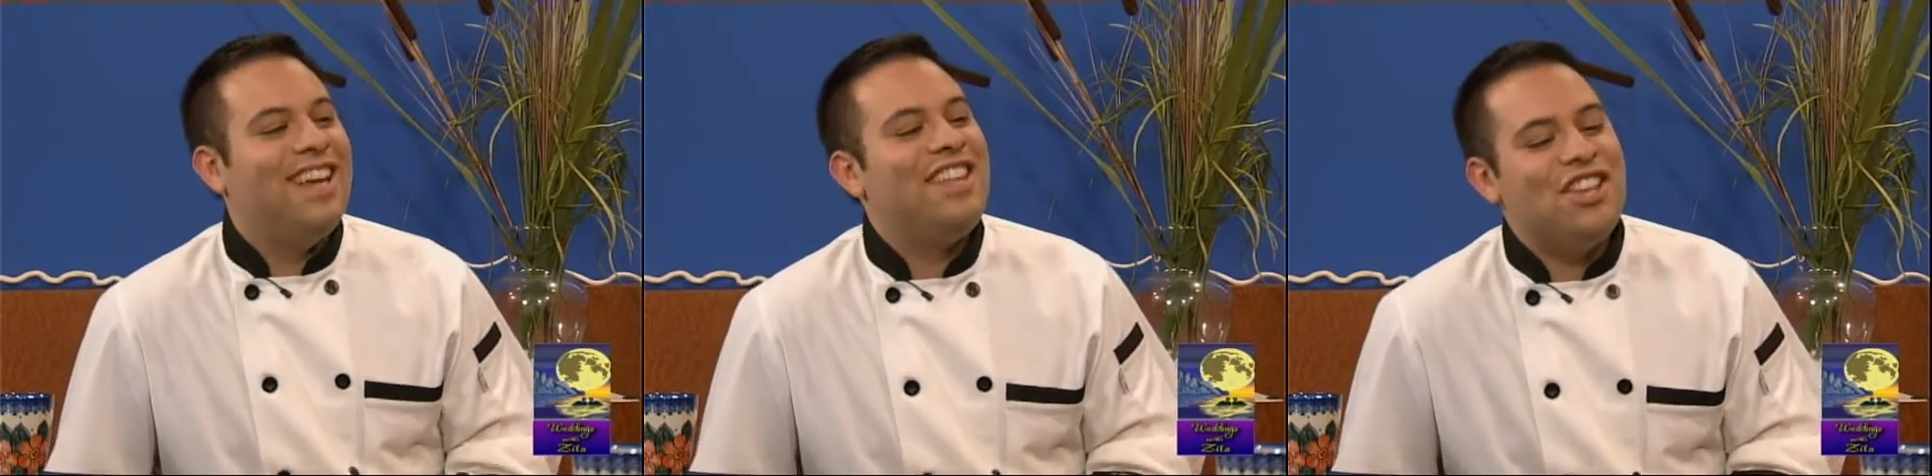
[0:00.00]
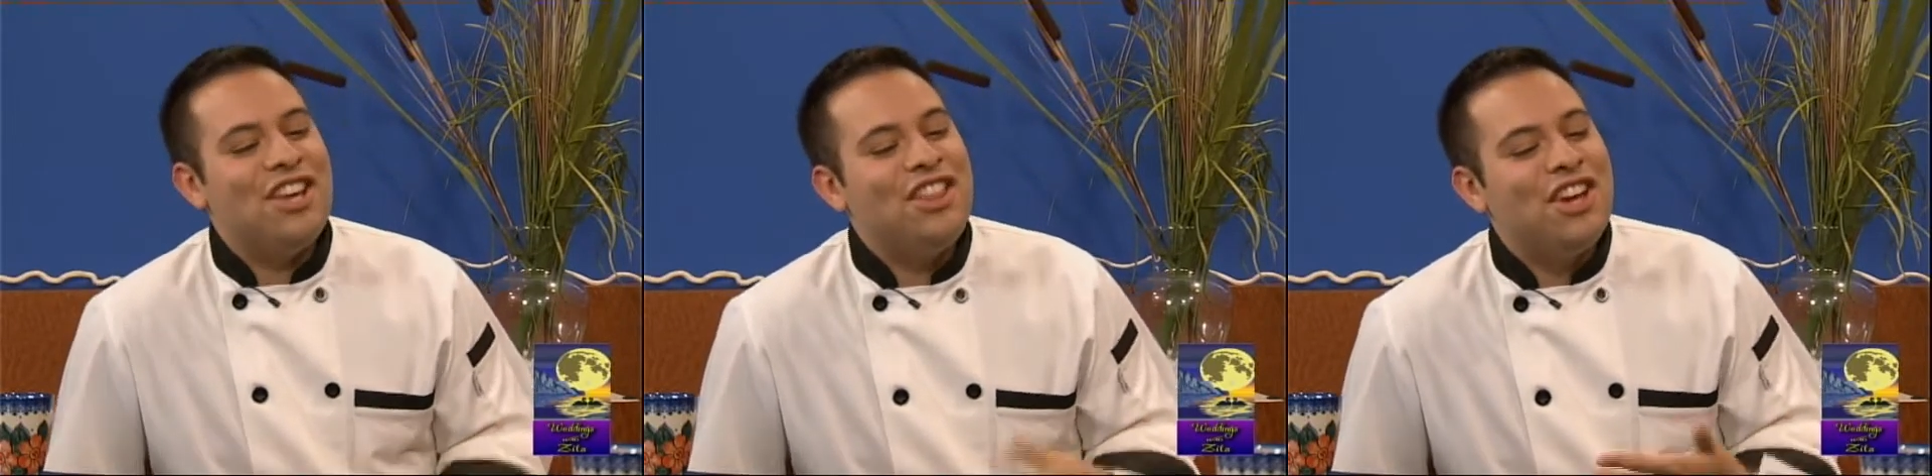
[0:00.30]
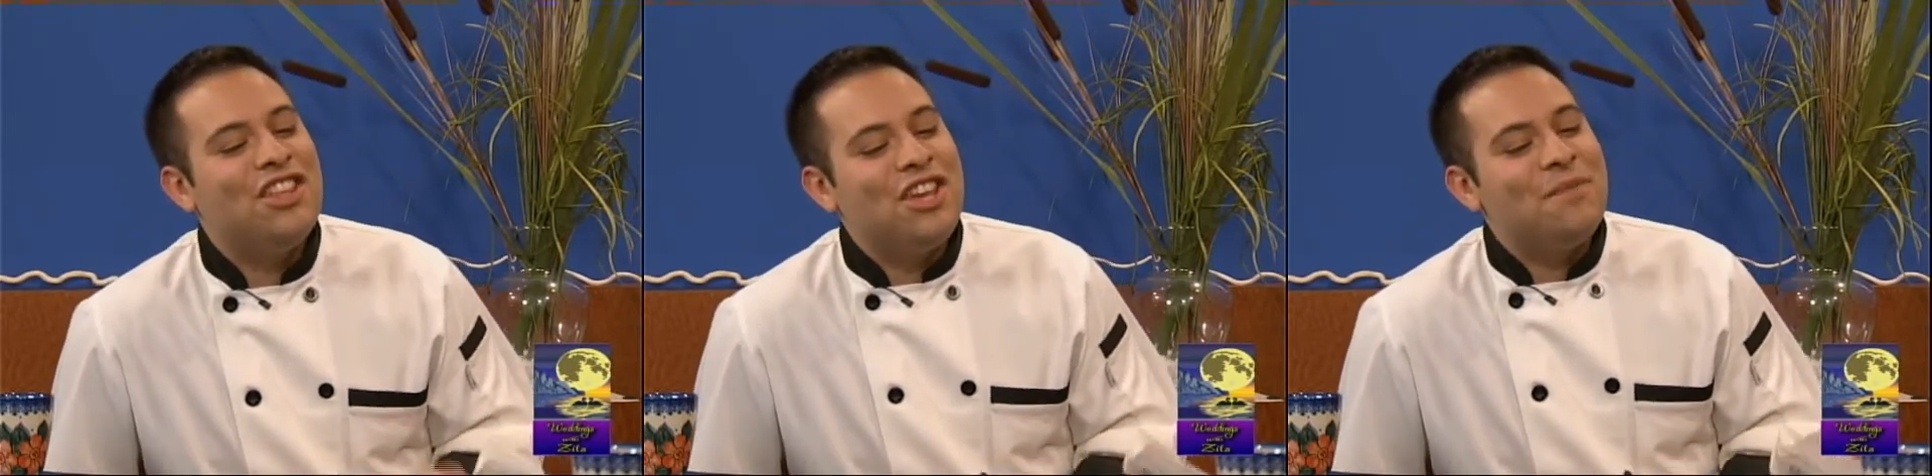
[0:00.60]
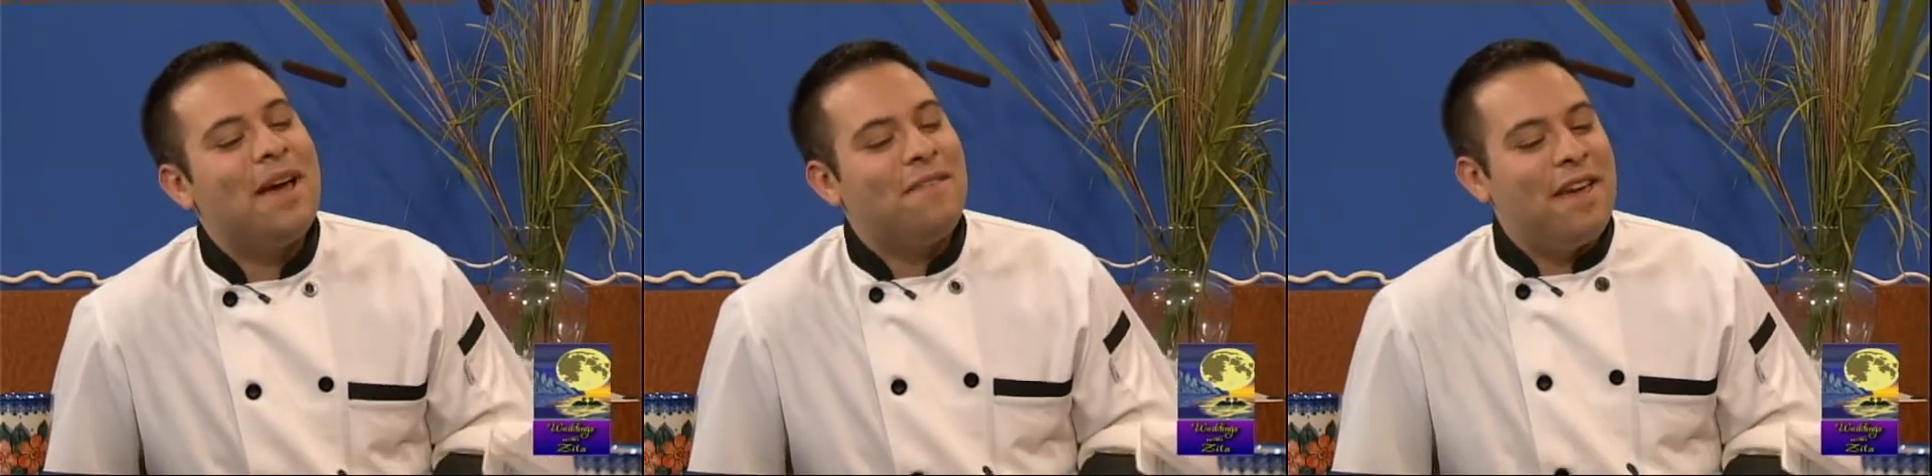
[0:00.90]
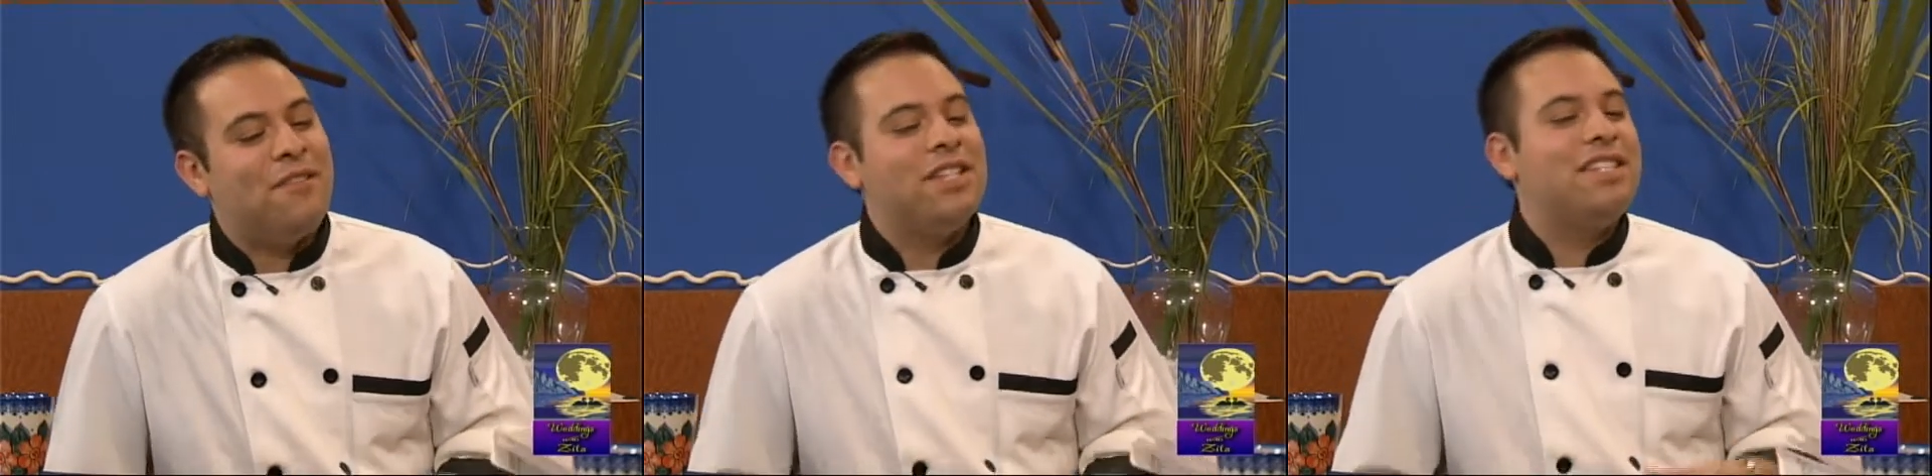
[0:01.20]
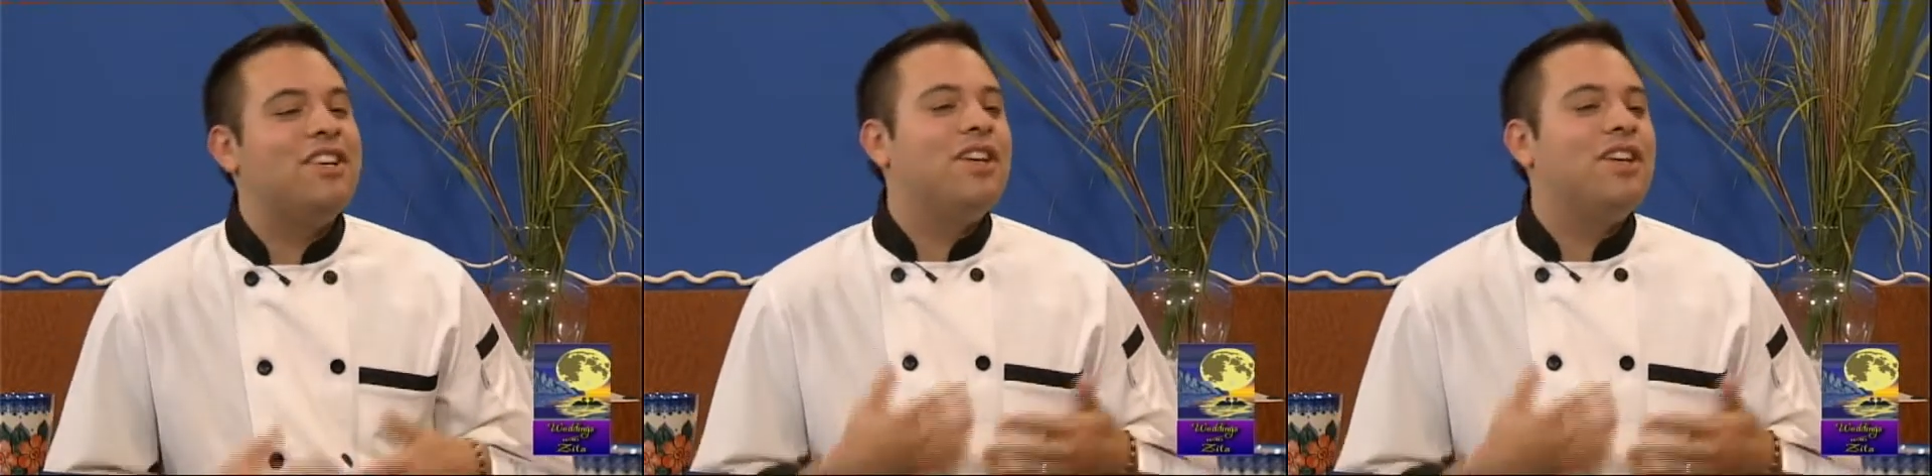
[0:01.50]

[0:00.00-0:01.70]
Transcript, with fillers: they're, they're, my favorites.